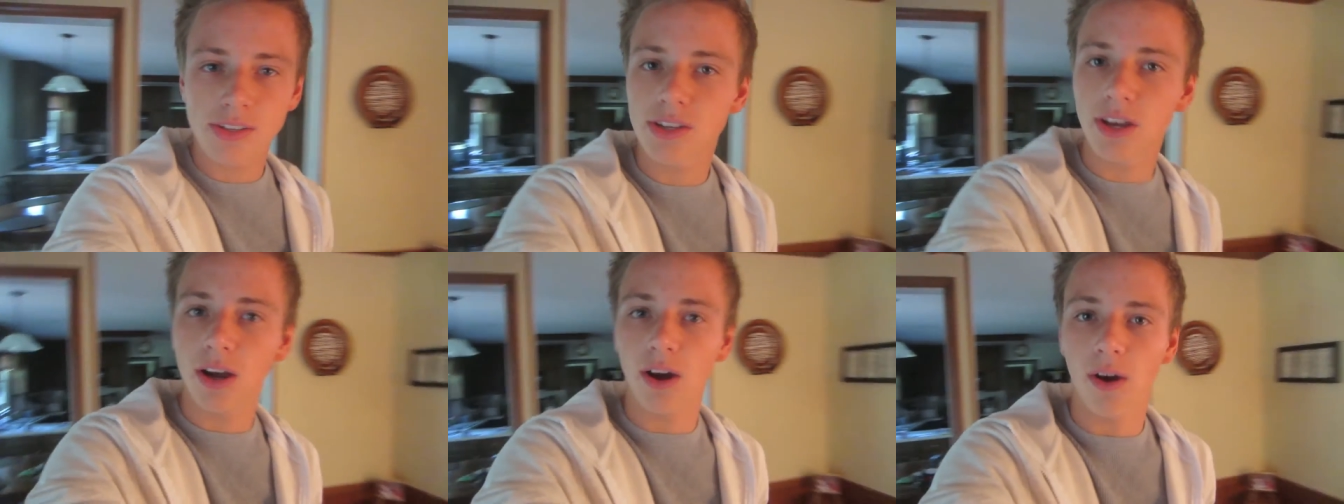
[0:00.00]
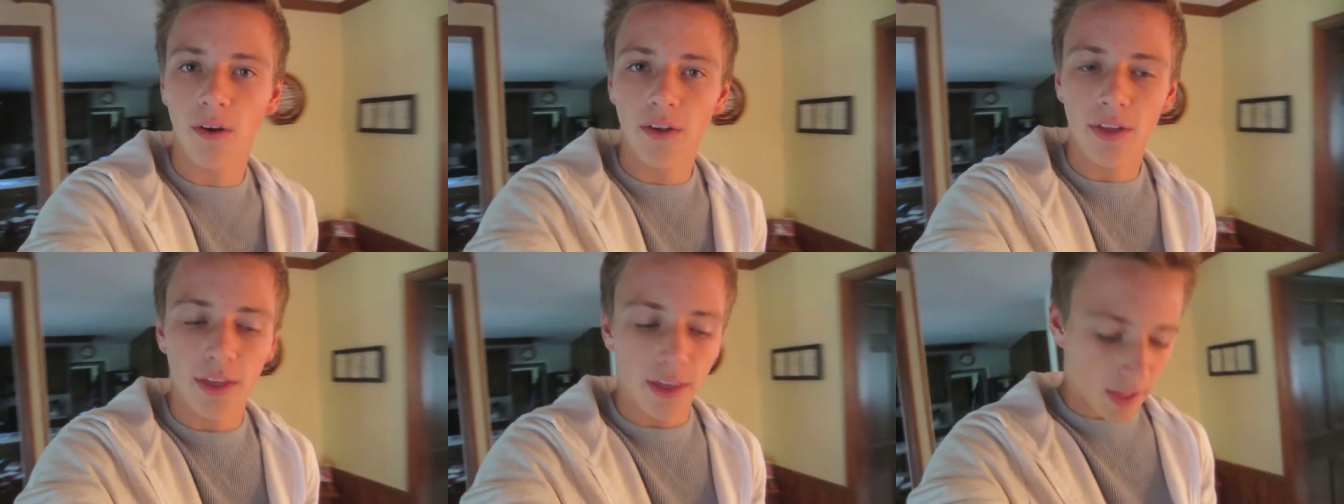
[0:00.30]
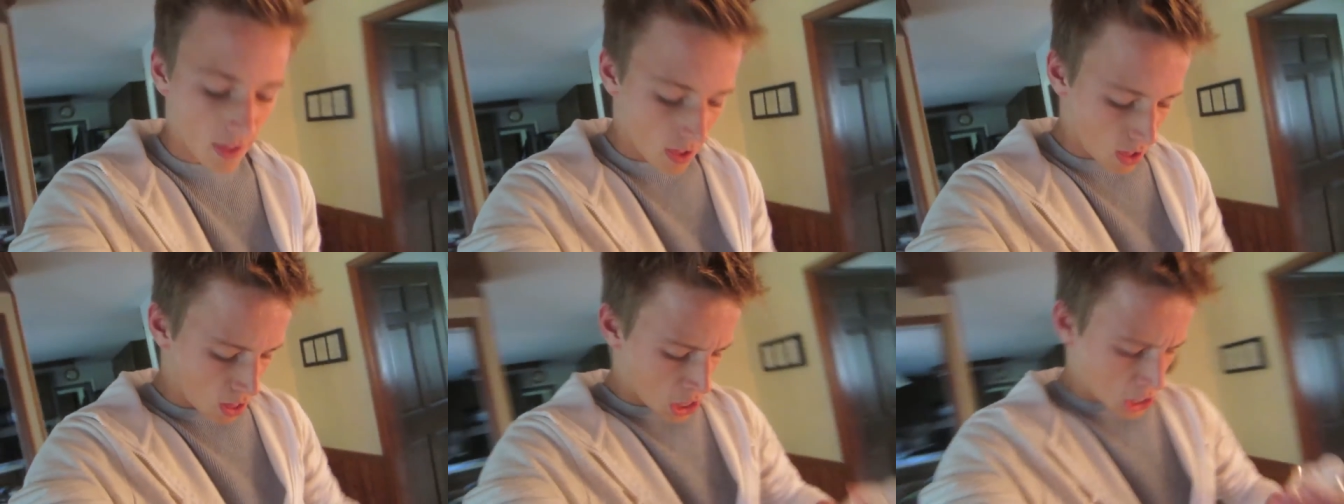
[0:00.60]
So
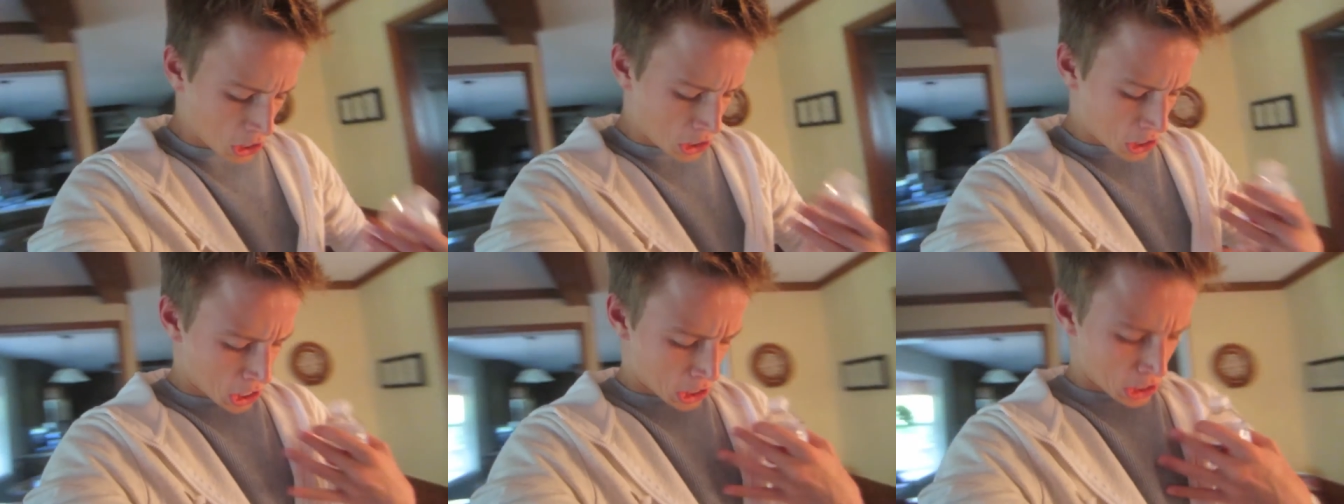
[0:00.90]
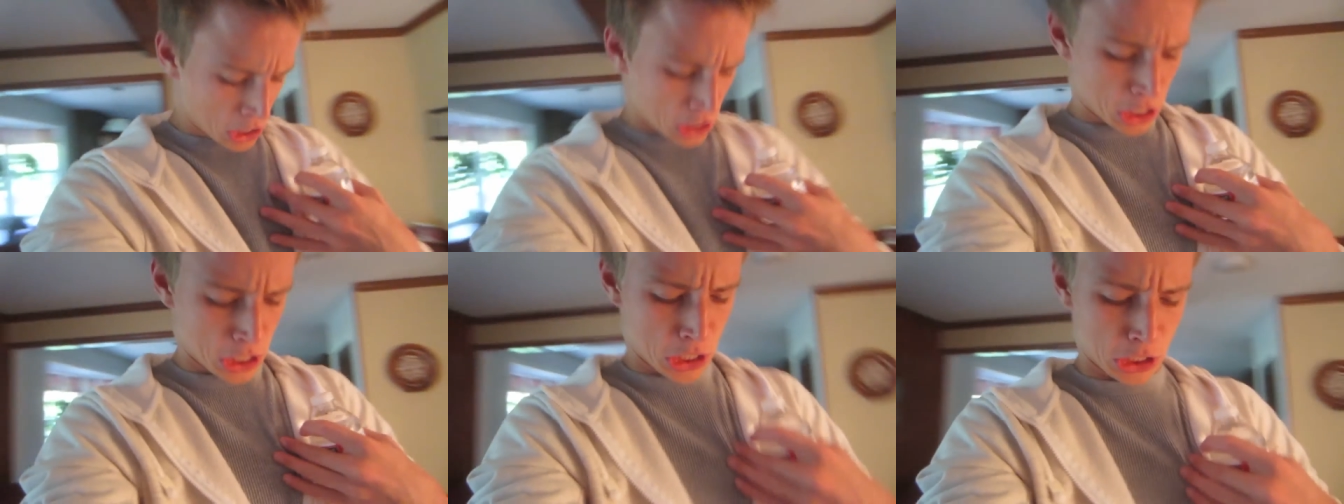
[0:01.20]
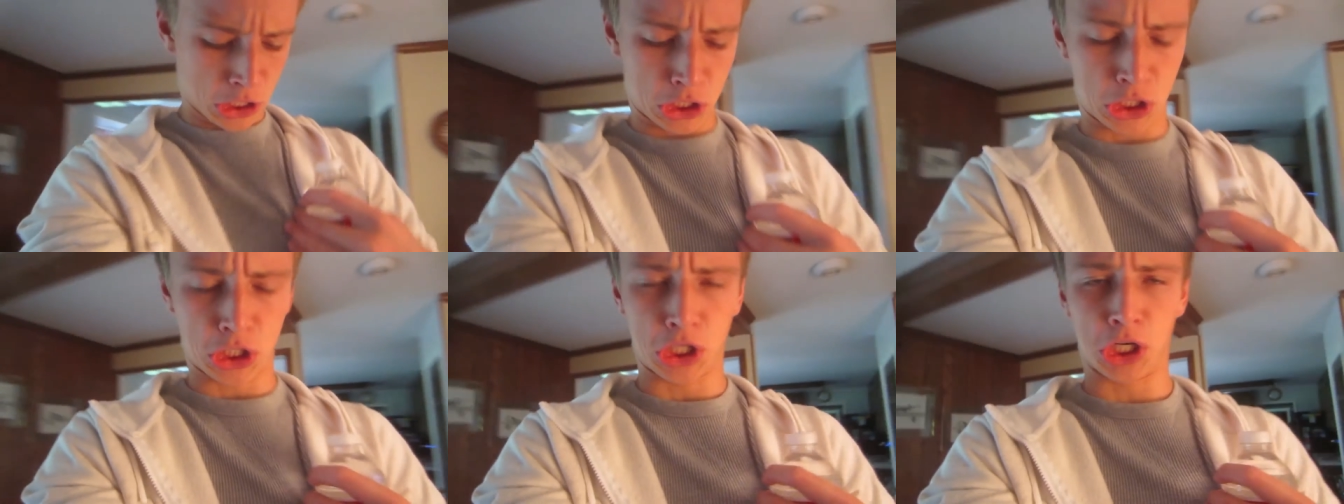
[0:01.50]
Got a
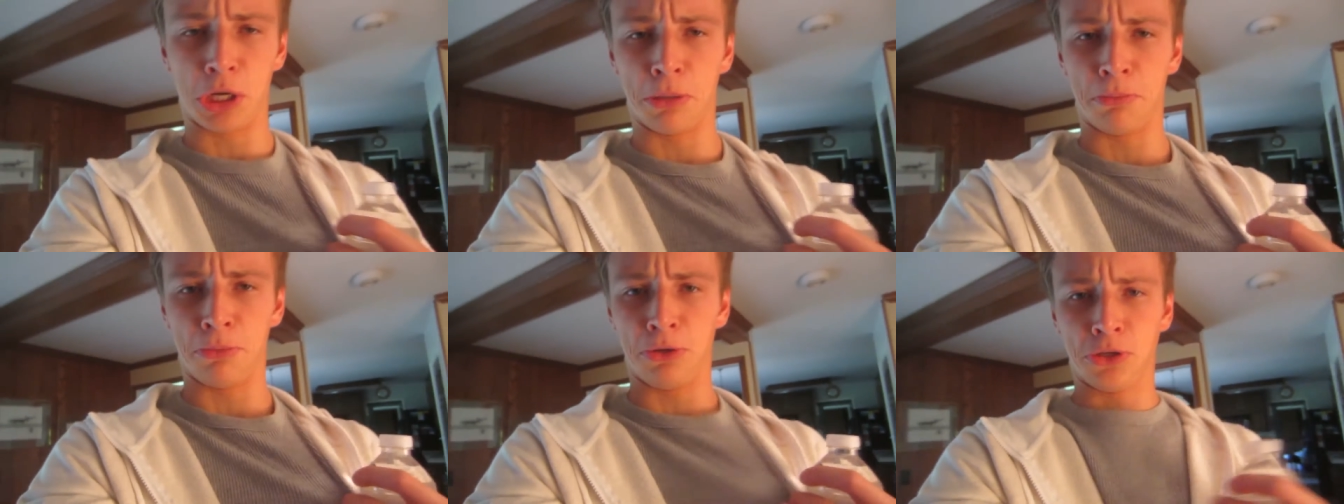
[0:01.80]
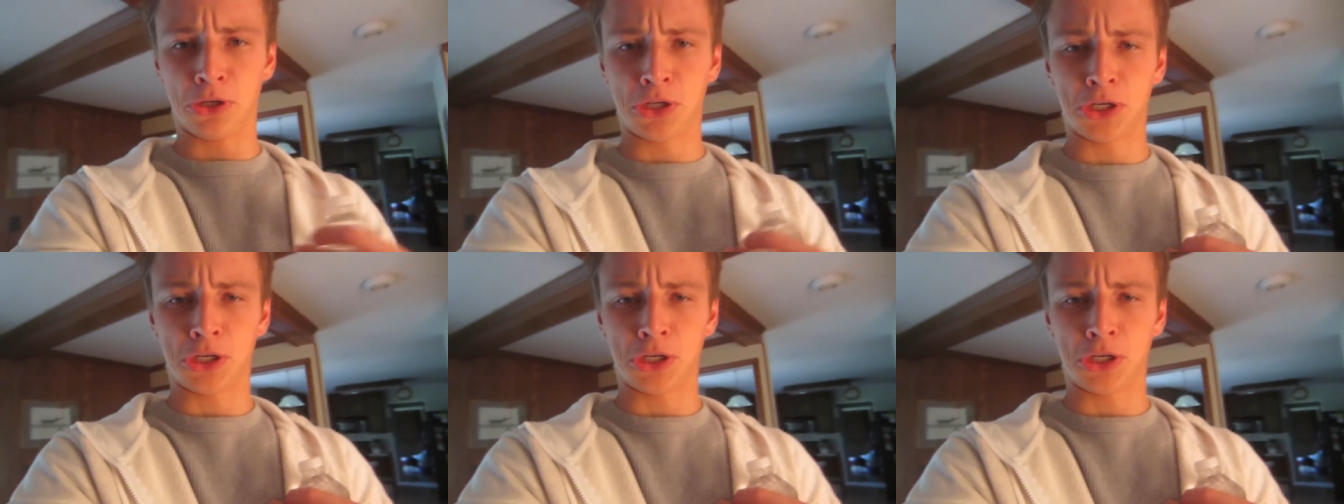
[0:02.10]
nice thermal